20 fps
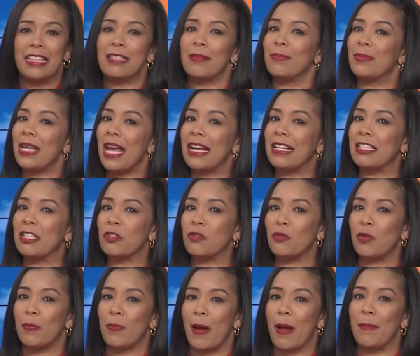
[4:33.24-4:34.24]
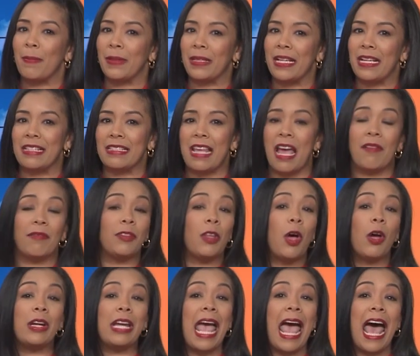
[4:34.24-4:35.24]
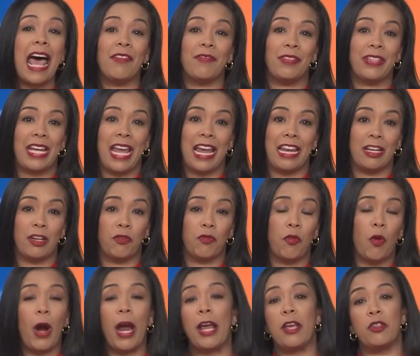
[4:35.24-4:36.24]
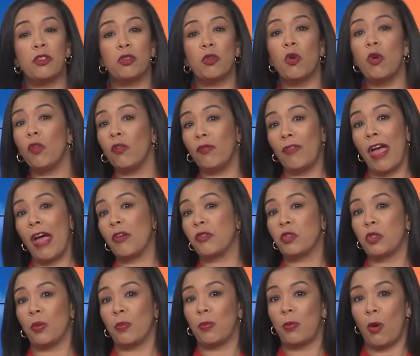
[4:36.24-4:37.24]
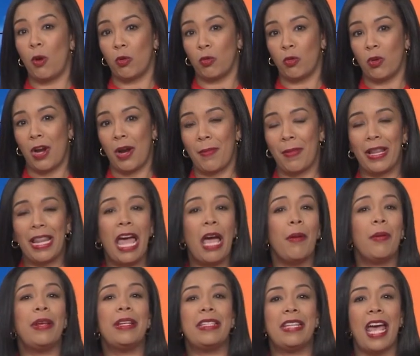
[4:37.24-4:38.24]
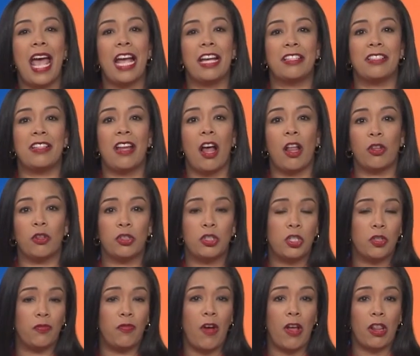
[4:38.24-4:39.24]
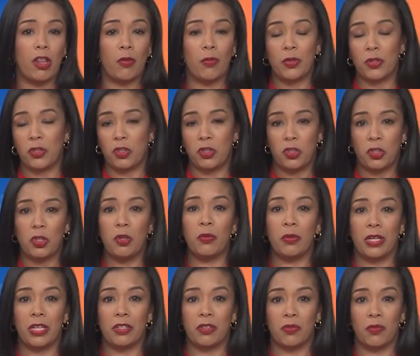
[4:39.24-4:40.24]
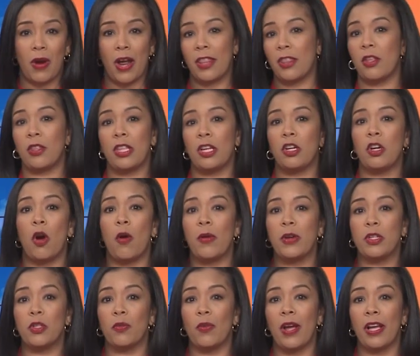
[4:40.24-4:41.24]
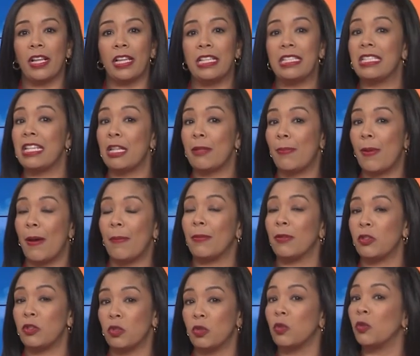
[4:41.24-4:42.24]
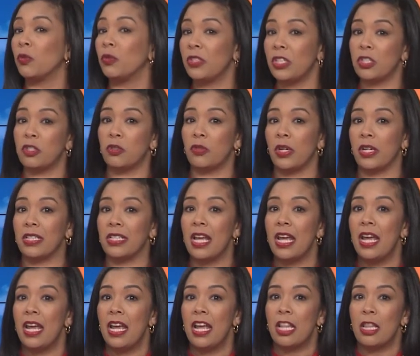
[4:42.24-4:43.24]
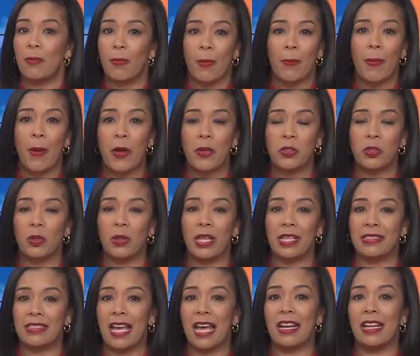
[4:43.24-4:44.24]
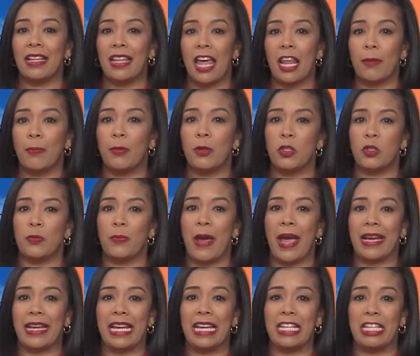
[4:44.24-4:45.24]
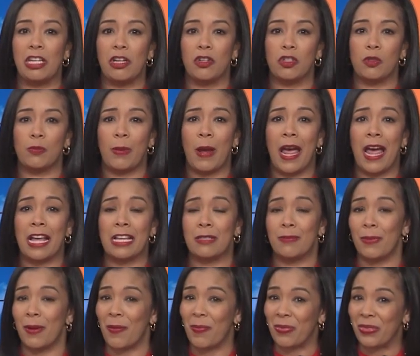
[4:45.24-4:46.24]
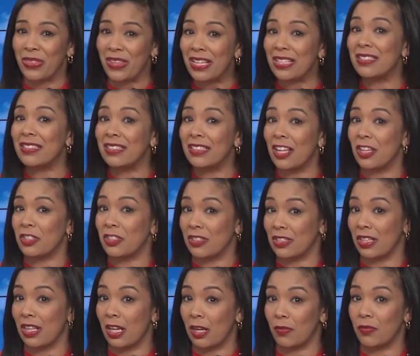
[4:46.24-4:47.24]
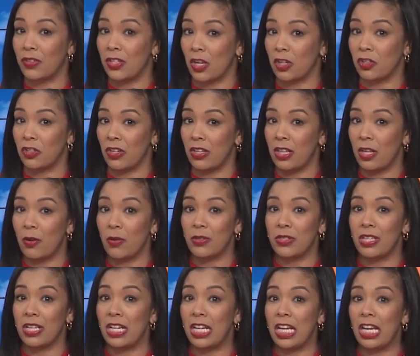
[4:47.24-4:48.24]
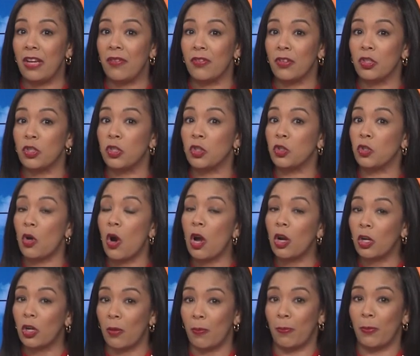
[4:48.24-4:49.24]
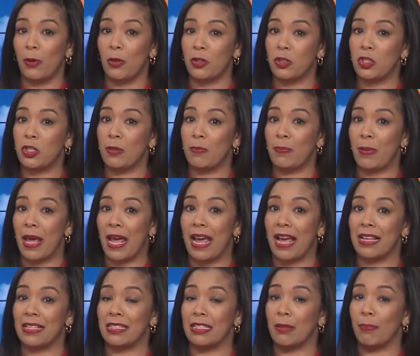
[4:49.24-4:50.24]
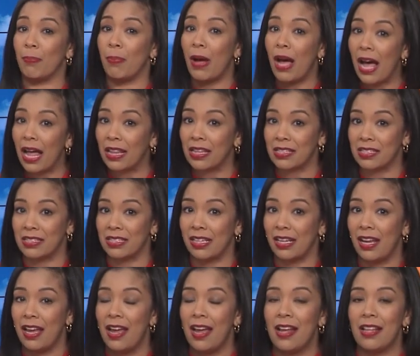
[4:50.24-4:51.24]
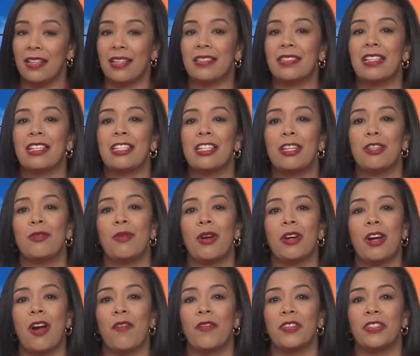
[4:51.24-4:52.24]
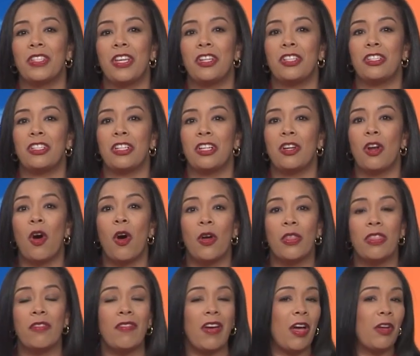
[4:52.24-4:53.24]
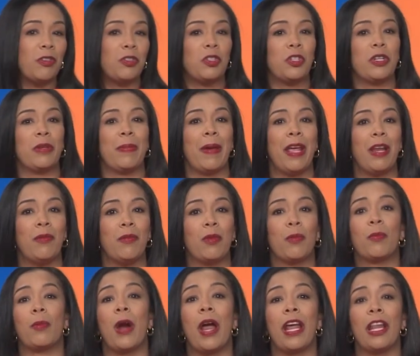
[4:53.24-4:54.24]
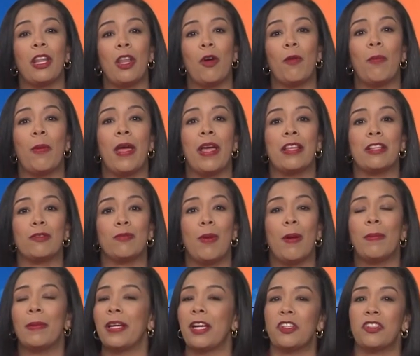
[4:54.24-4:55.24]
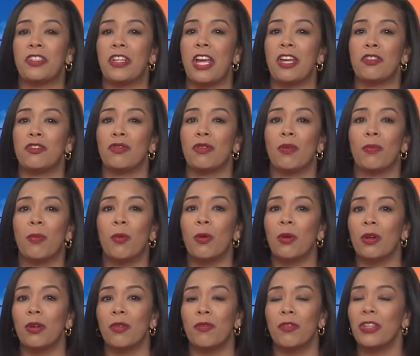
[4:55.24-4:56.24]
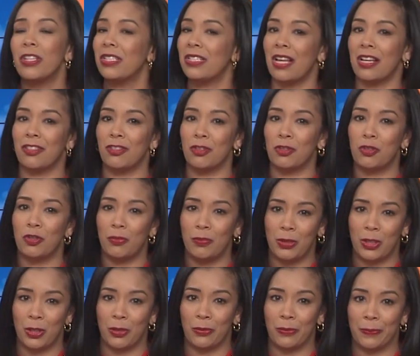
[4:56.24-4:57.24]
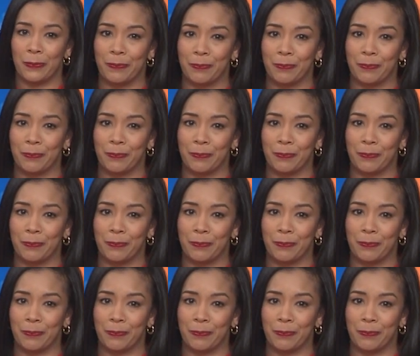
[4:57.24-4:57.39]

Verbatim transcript: Some Texas Republicans have long advocated for a school voucher program, allowing tax dollars to follow a student rather than going directly to the public school district. The proposal has gotten a lot of pushback in years past, but this legislative session, there is an even stronger push to pass the policy. Let's continue our conversation on the voucher debate with Brian Lopez, public education reporter for the Texas Tribune.